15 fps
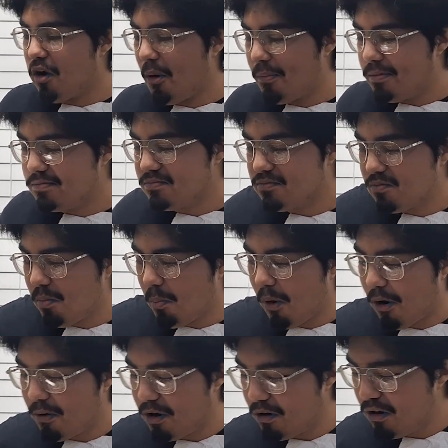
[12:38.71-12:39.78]
Oh,
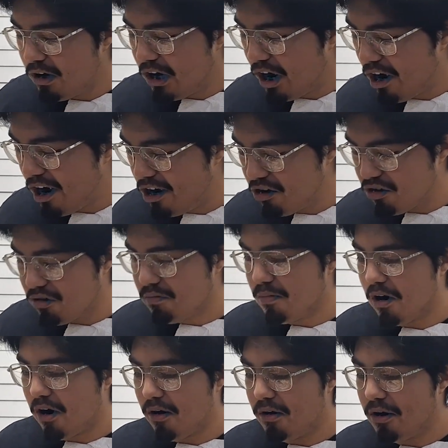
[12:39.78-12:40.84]
Mario, I hate you,
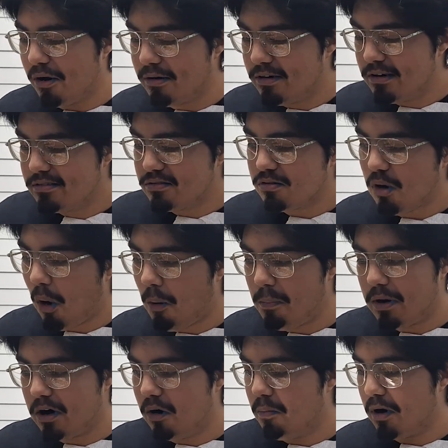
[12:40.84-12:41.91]
Mario. Oh
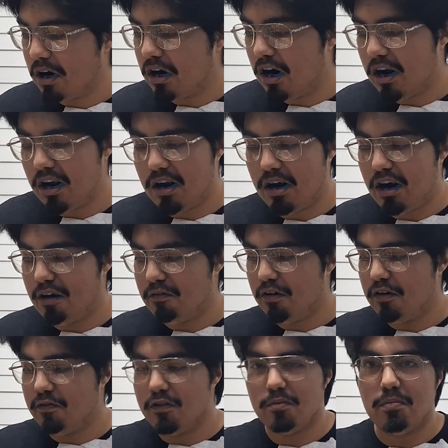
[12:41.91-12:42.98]
my god,
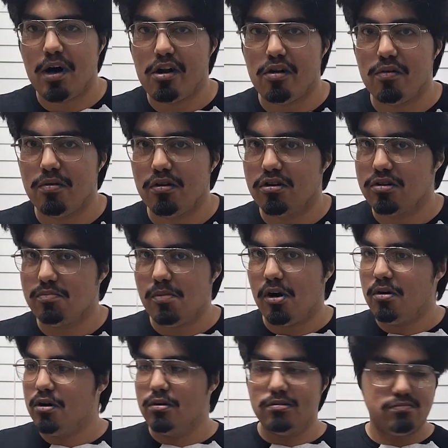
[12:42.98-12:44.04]
I feel bad doing this,
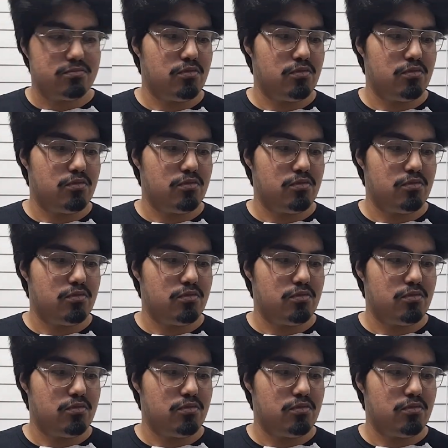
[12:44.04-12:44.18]
Mario.